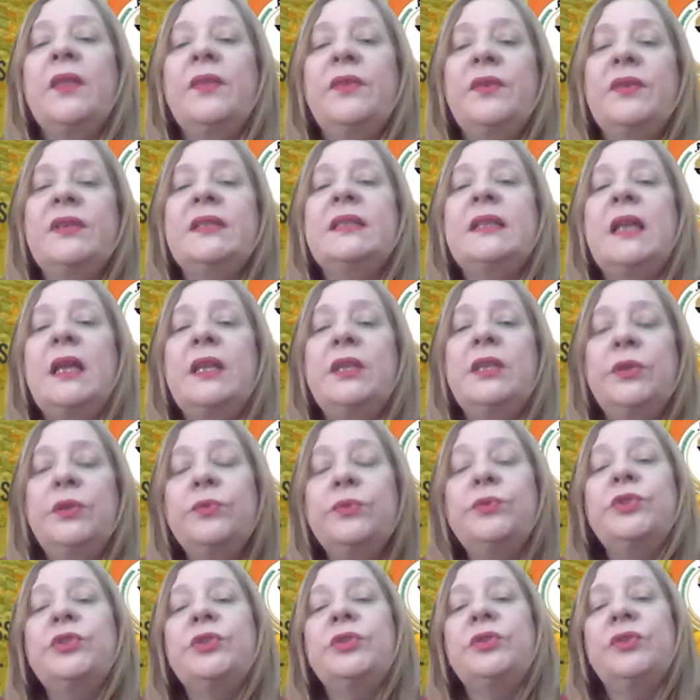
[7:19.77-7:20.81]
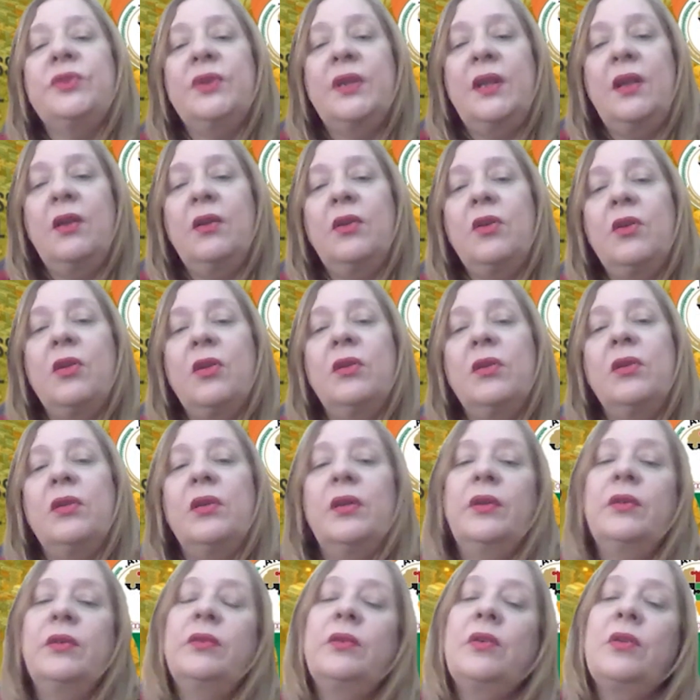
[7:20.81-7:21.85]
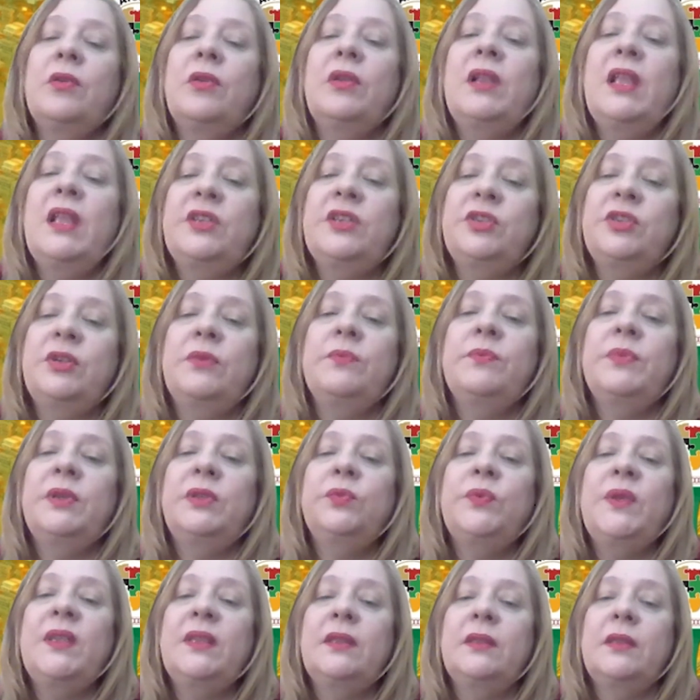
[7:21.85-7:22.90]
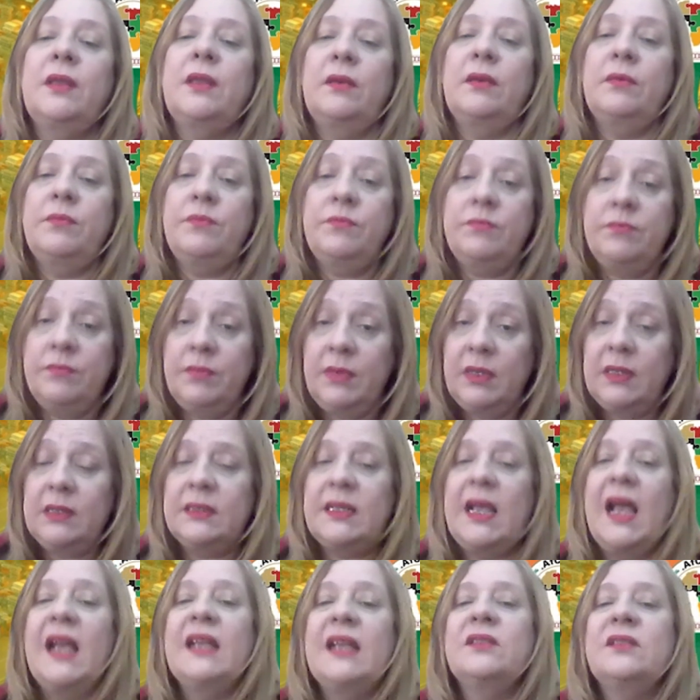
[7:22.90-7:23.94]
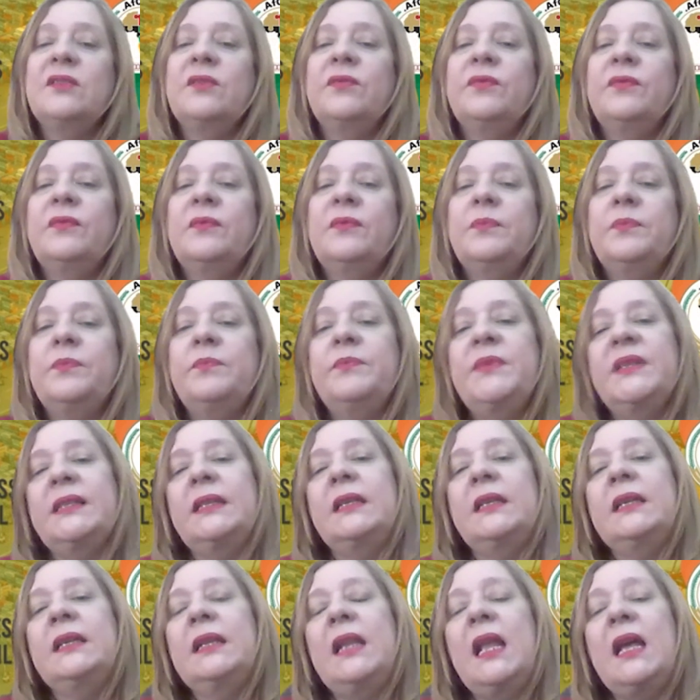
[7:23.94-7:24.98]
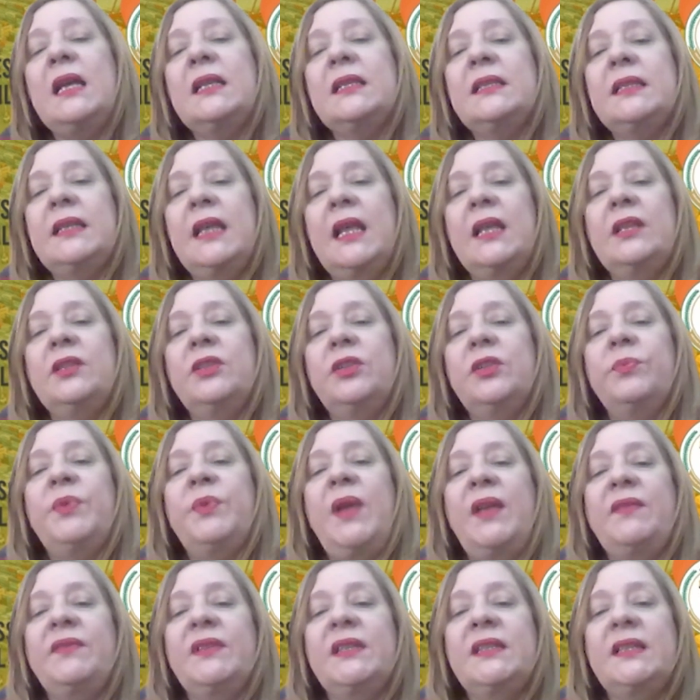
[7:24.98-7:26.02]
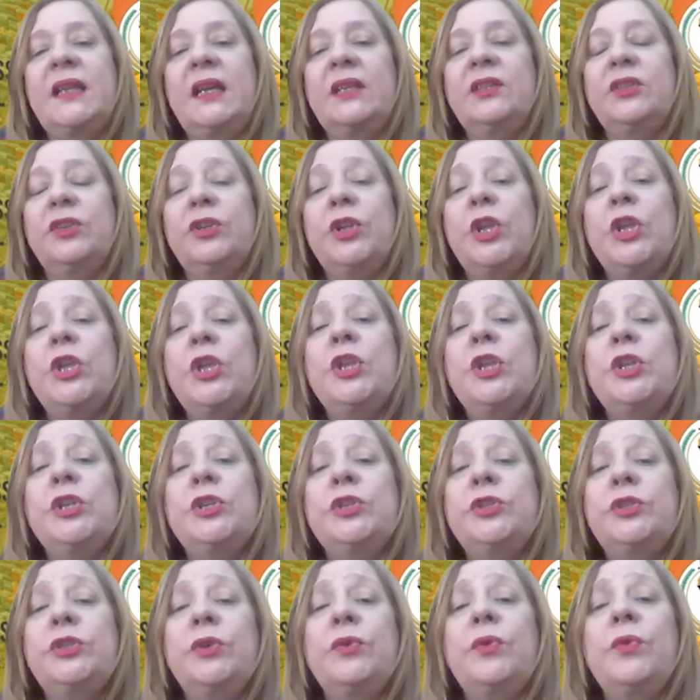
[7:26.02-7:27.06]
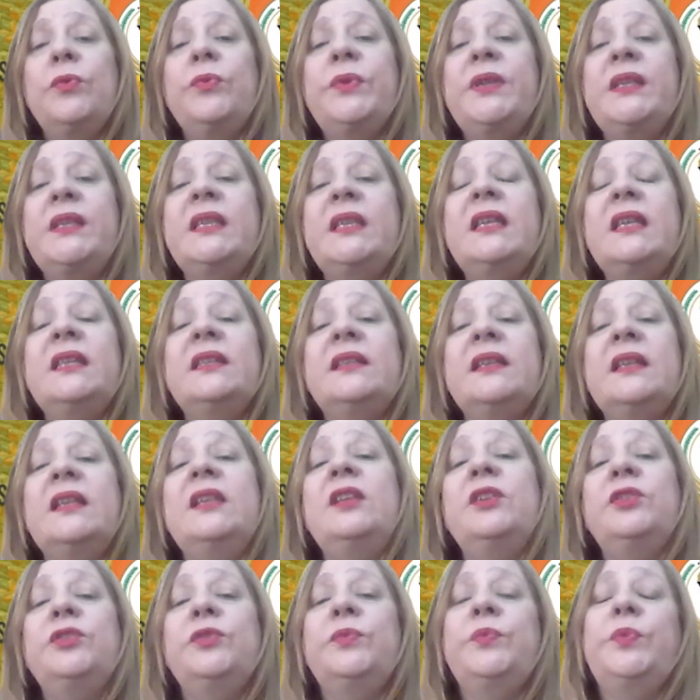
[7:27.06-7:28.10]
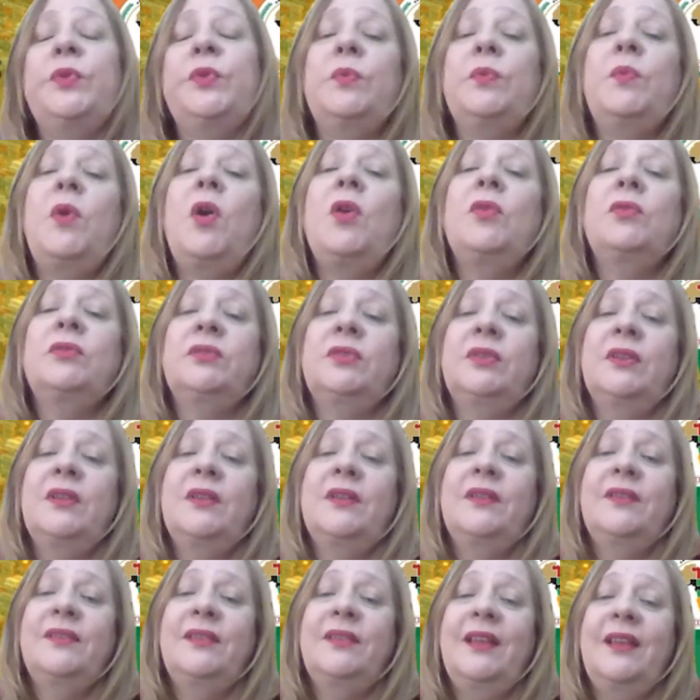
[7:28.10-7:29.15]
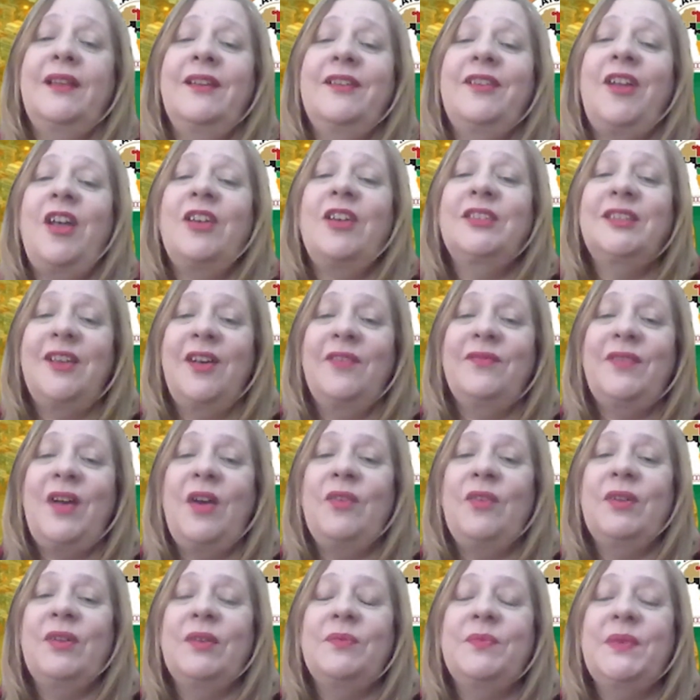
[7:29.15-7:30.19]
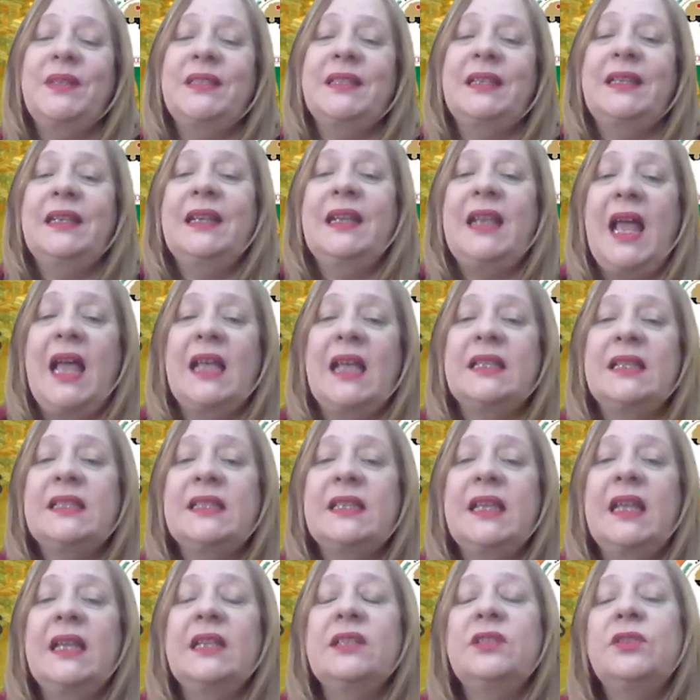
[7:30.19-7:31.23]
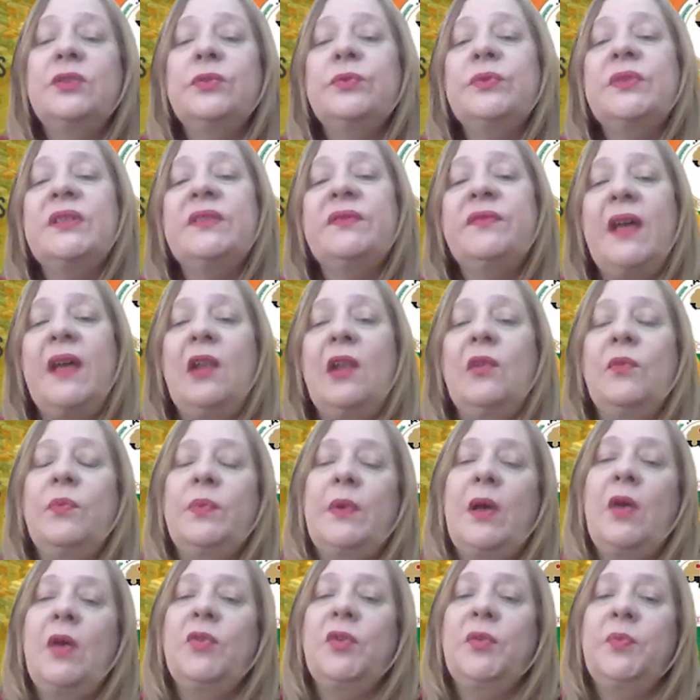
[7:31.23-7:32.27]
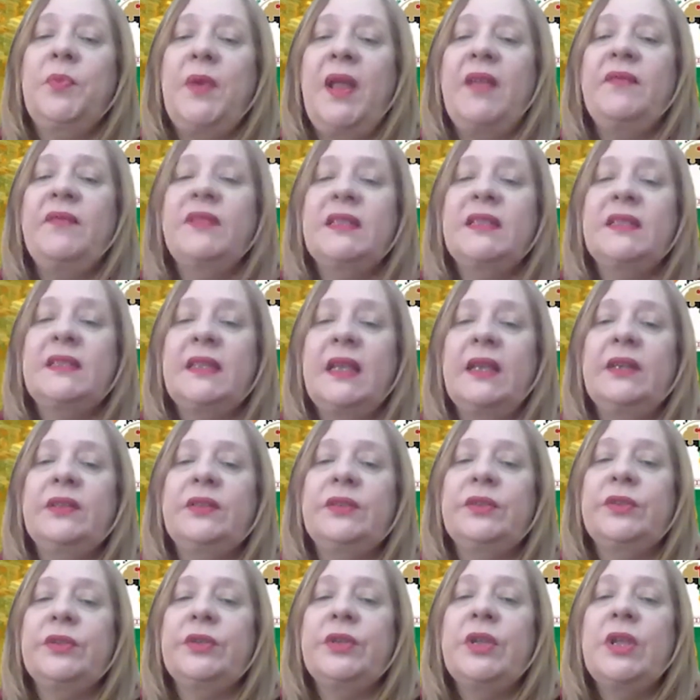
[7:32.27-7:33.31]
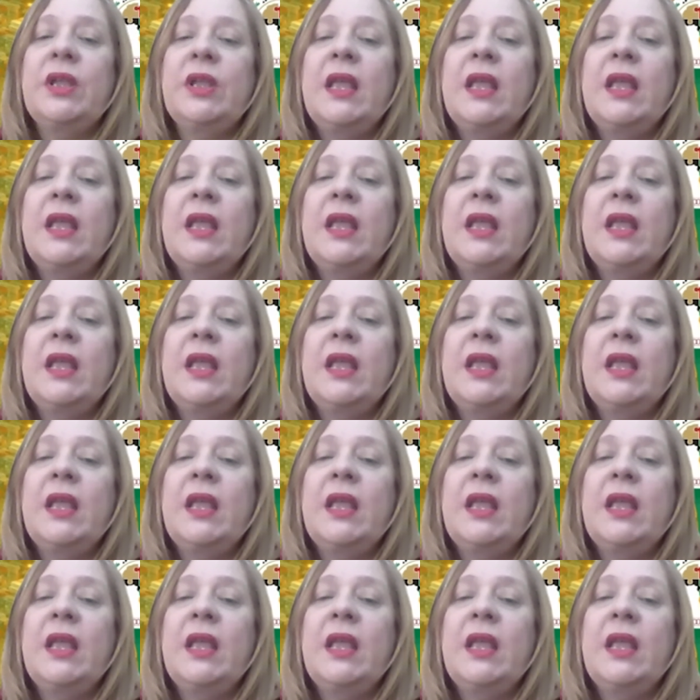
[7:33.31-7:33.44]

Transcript: There is a huge correlation between the size of middle class and the private sector. So we need really to promote the growth of our middle class and to develop our private sector.